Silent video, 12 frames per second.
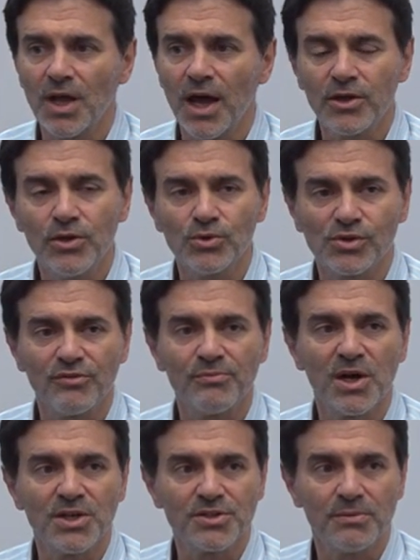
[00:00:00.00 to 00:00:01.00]
accused of
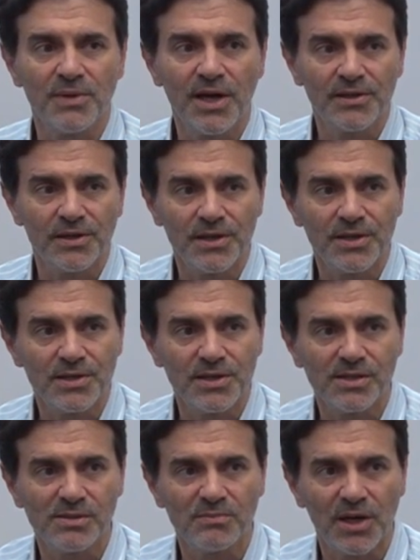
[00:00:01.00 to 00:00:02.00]
masterminding
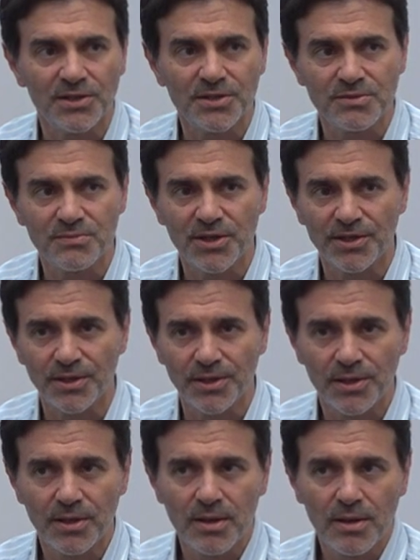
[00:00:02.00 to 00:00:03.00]
his mother's murder.
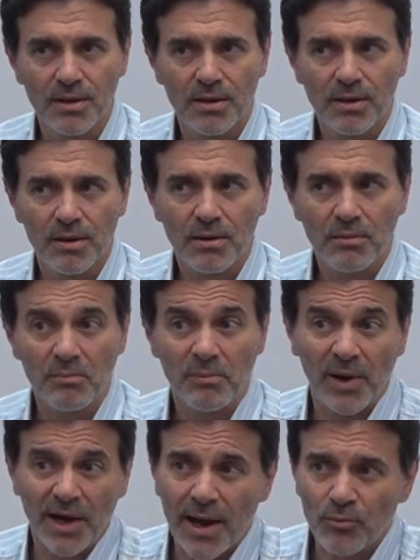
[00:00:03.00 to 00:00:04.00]

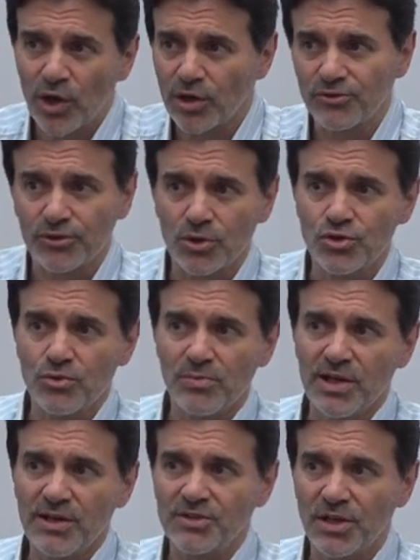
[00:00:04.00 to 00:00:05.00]
But I'm one of those who
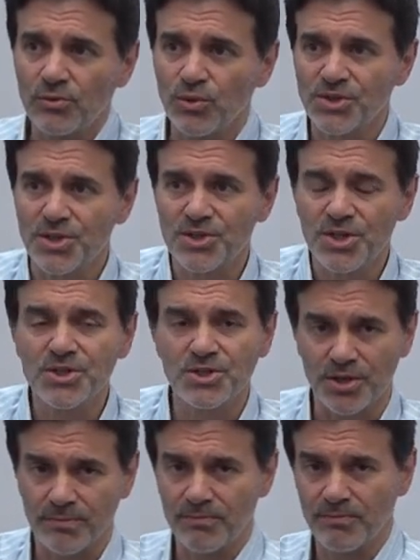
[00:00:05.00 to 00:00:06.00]
believes that it was a
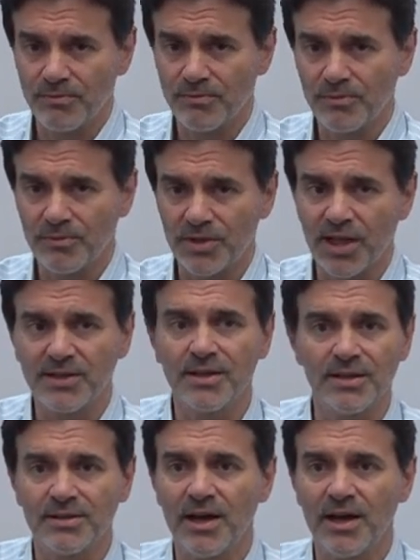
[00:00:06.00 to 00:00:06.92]
system that killed